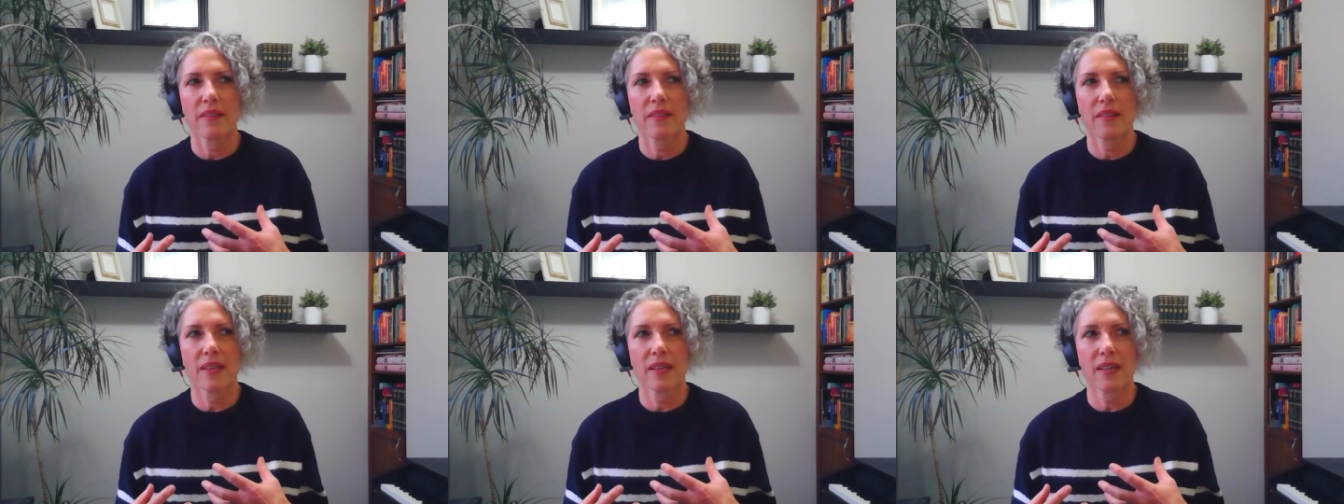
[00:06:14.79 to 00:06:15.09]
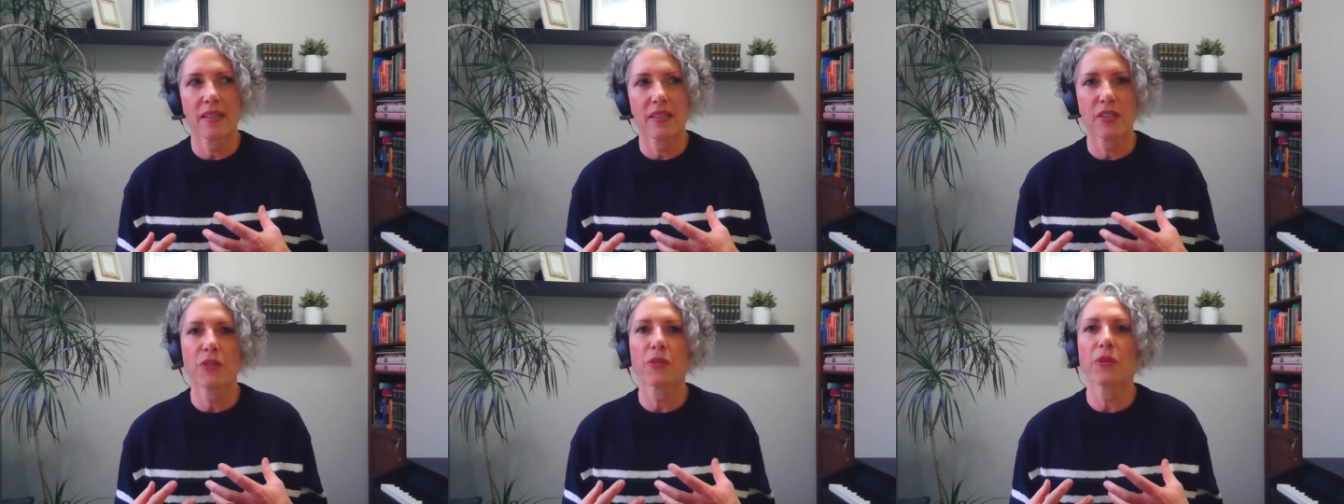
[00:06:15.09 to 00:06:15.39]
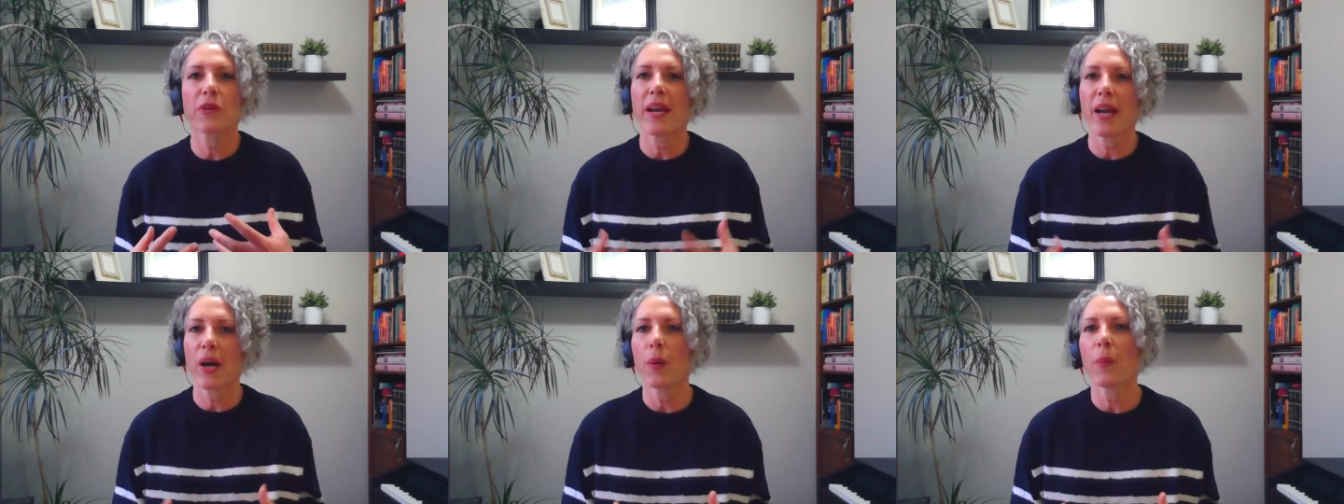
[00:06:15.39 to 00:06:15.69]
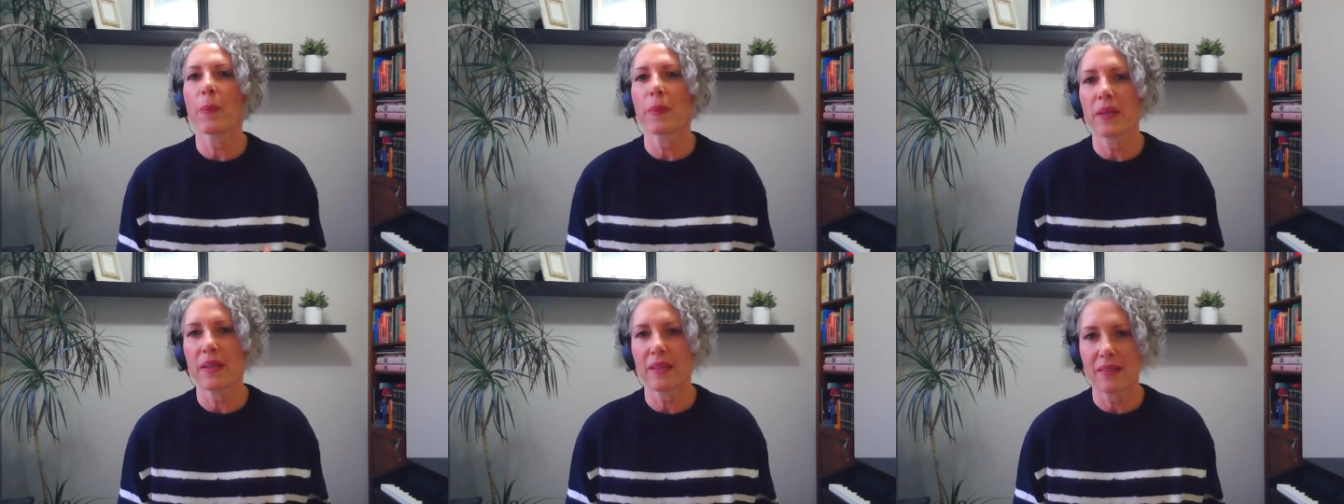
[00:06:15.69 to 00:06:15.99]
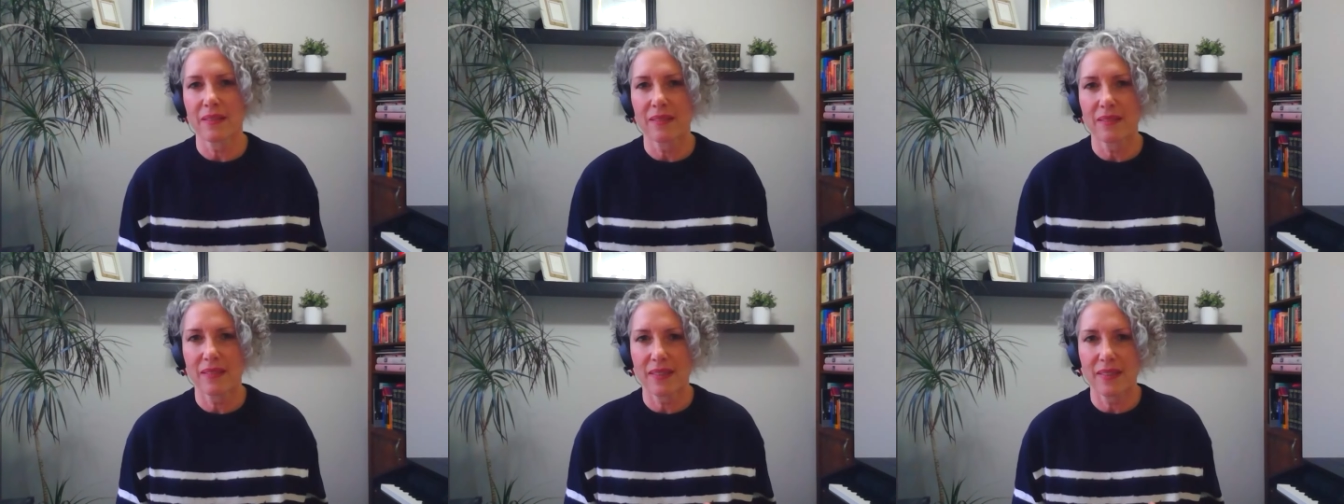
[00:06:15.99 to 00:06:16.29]
that you're
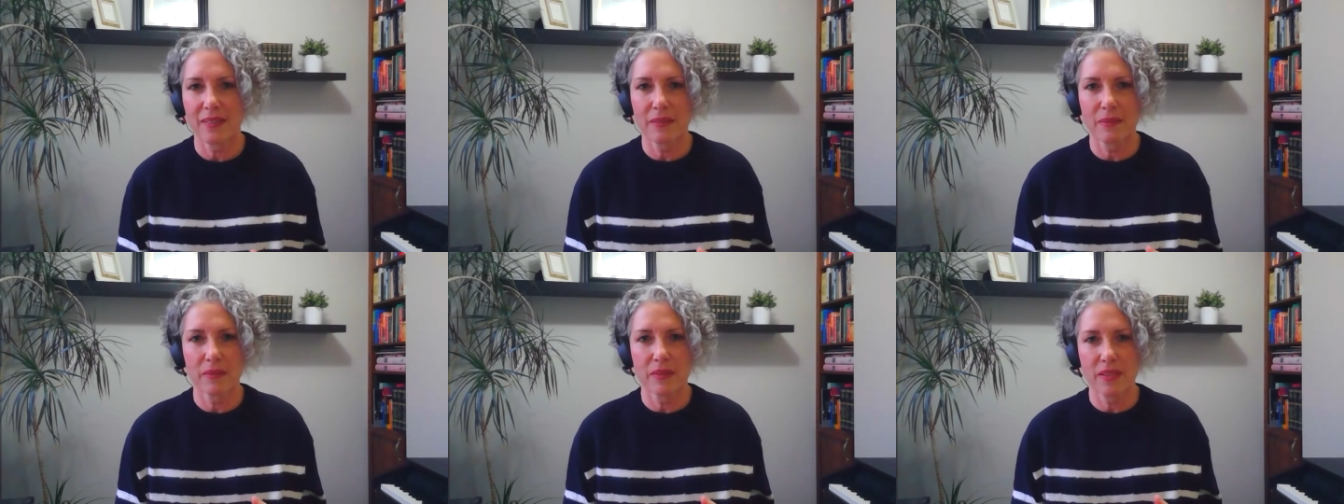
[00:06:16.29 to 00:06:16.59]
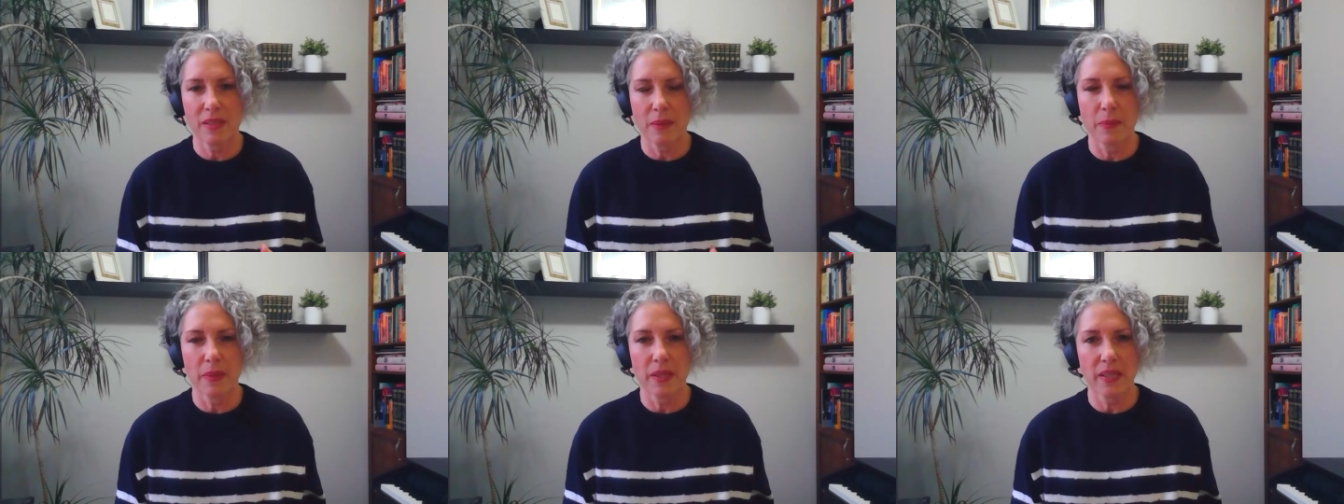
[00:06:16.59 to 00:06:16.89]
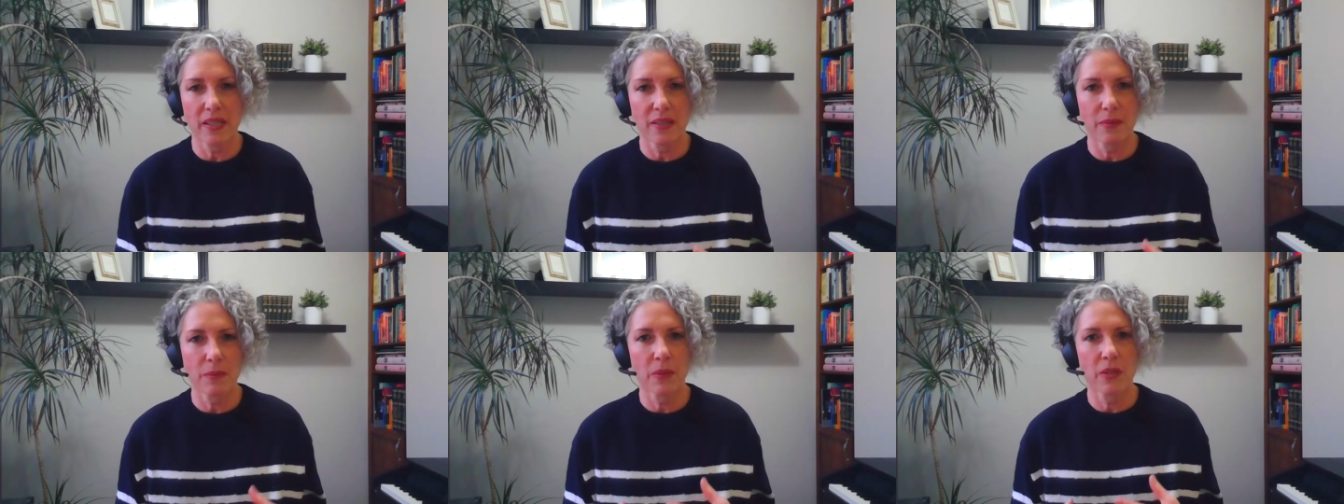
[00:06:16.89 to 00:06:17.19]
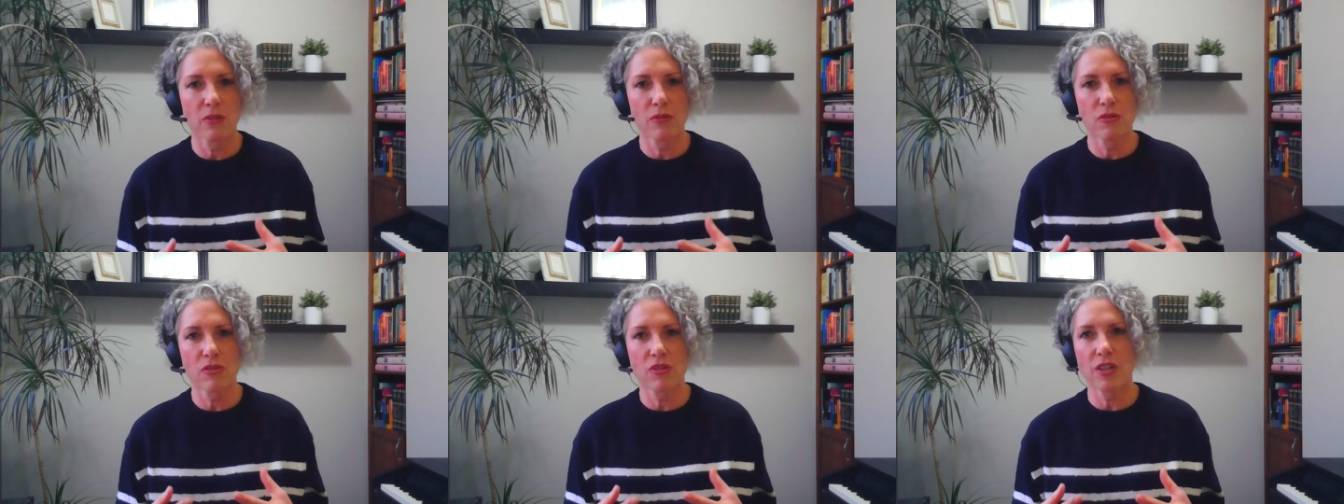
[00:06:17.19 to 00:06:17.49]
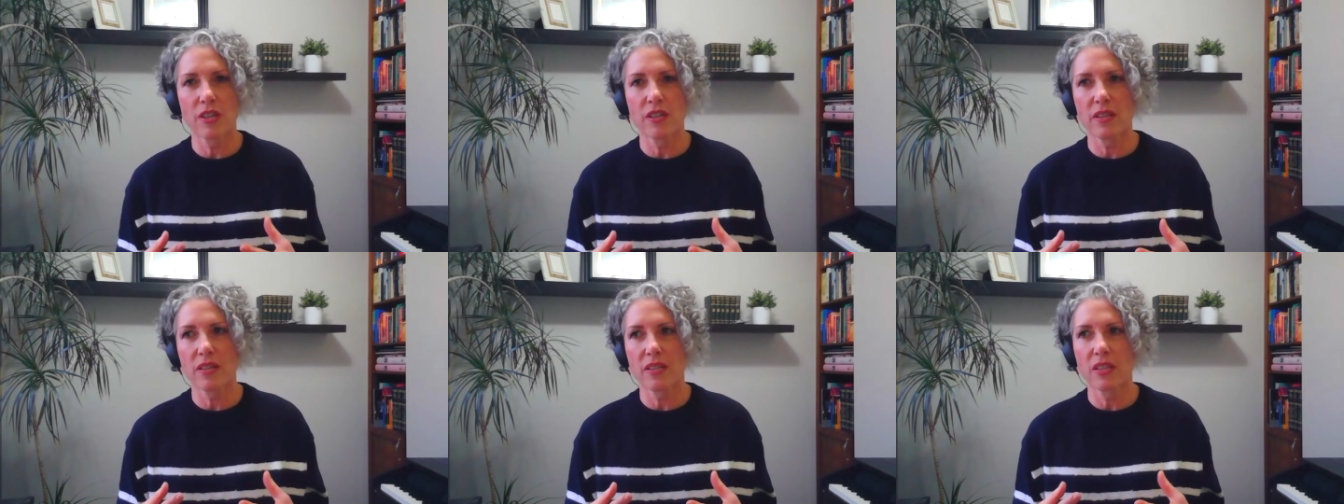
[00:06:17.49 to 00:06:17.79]
helping somebody. When you start,